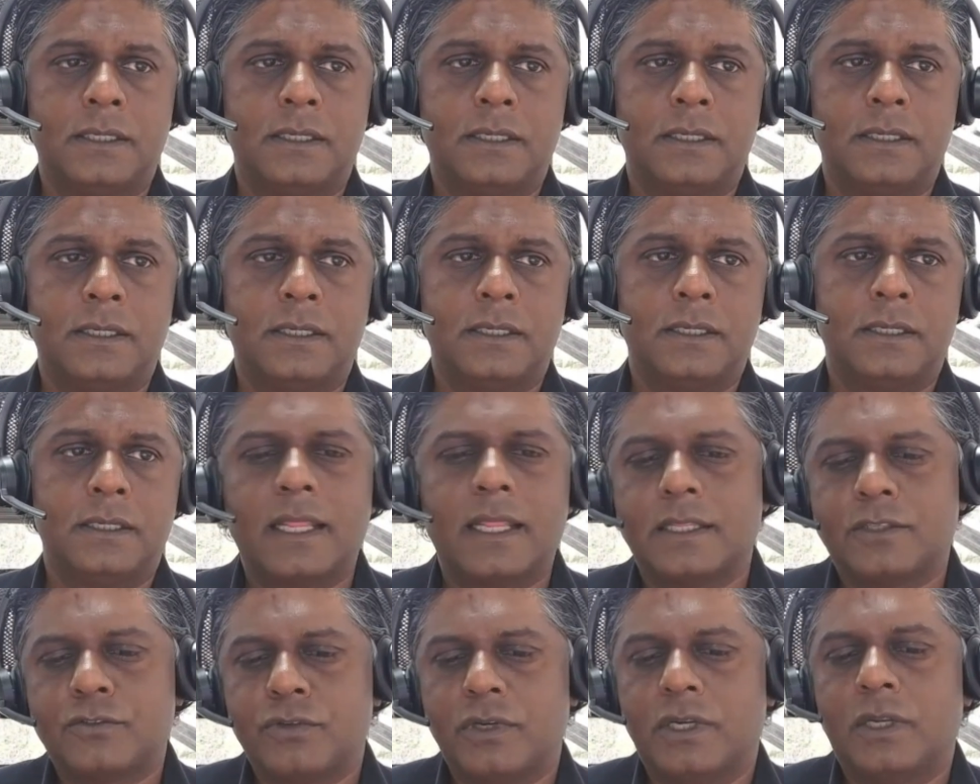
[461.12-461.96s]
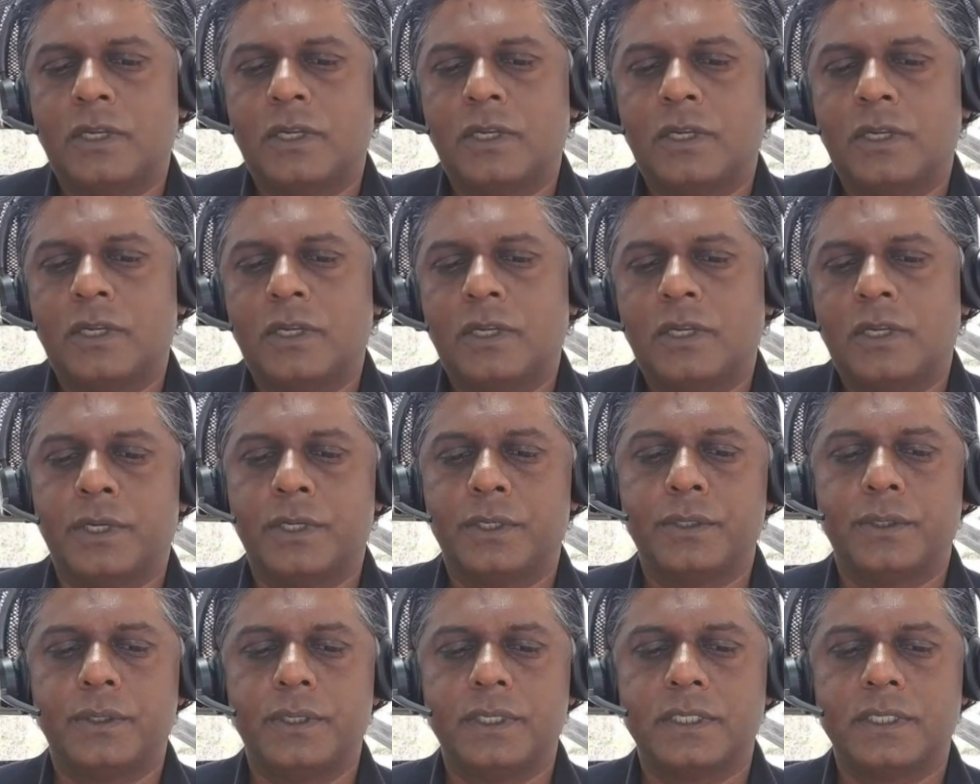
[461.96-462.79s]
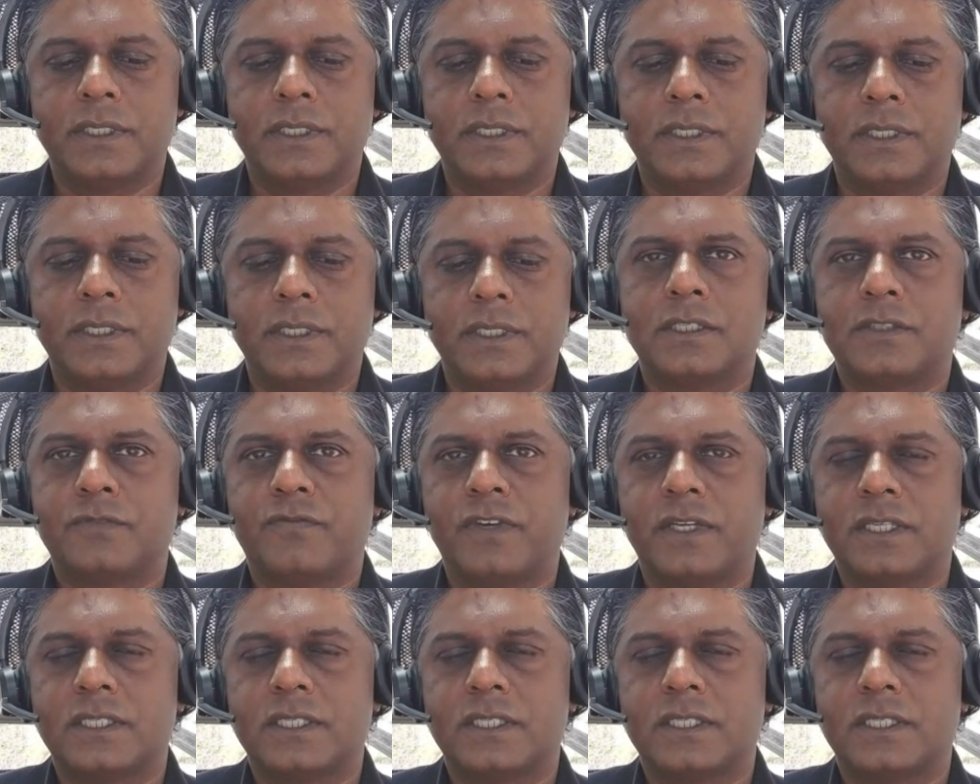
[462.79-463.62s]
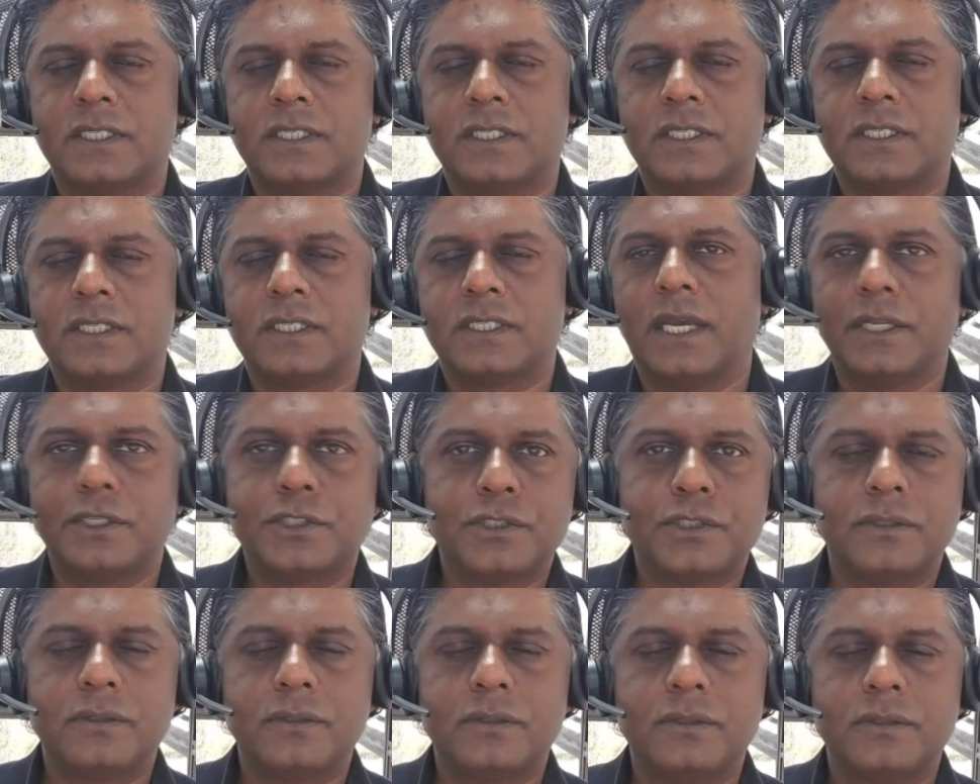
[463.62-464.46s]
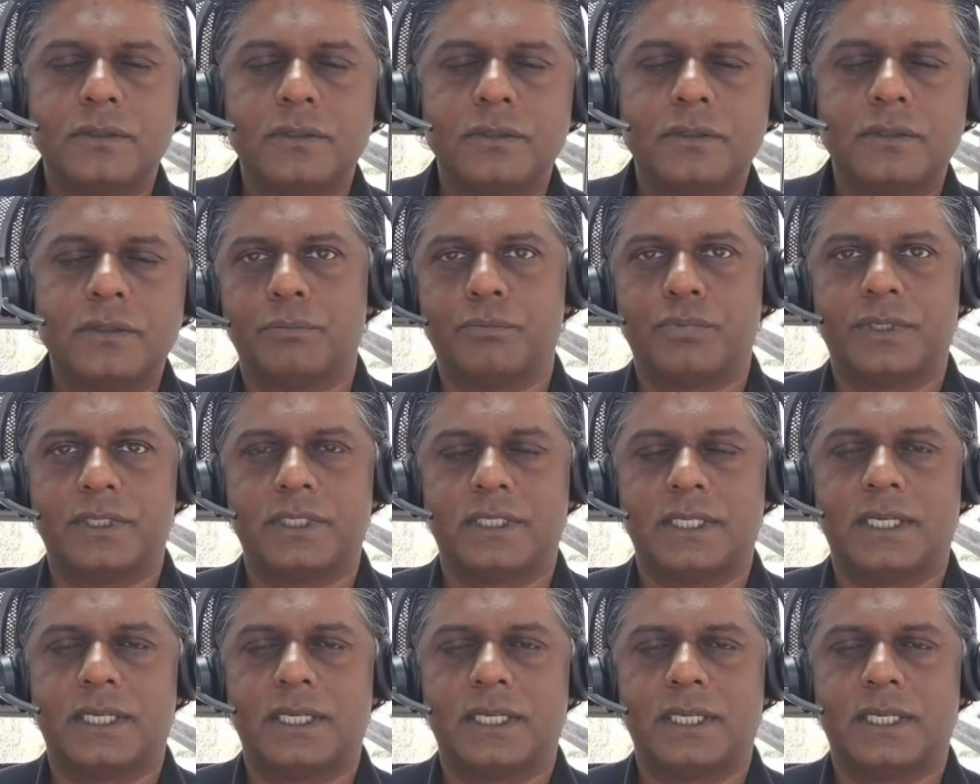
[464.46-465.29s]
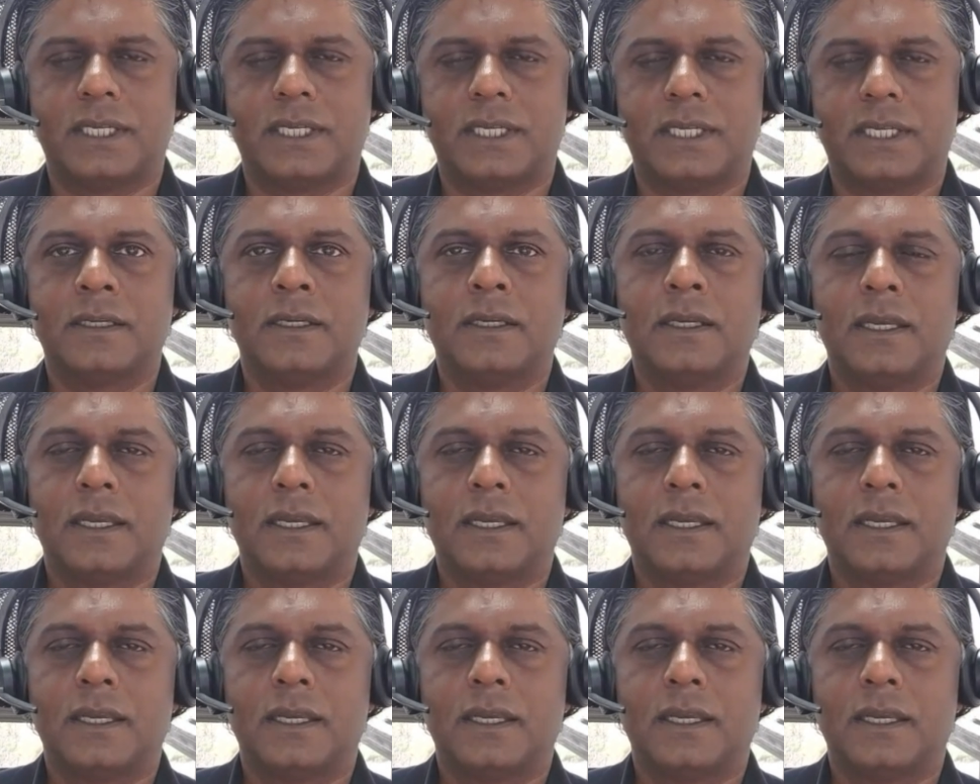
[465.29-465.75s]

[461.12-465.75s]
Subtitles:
that's really what we want to do is firstly, imagine you can print anything.